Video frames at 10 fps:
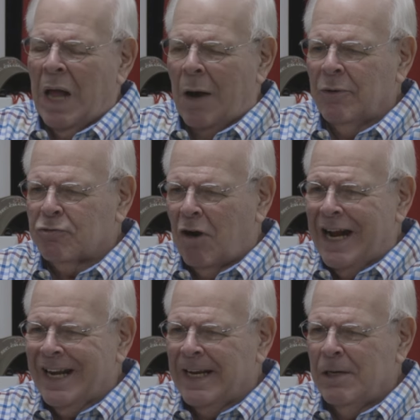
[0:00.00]
I was
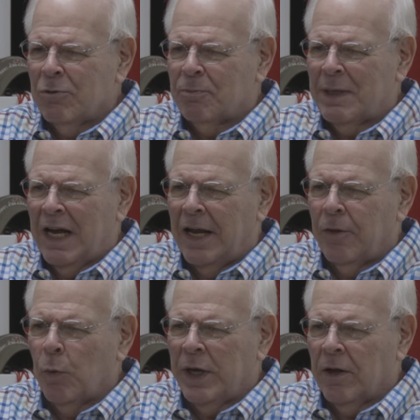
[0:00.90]
riding. He was
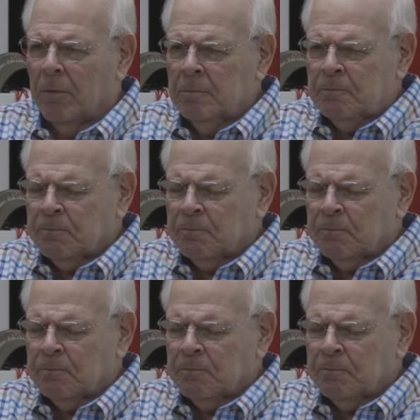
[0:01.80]
behind the wheel.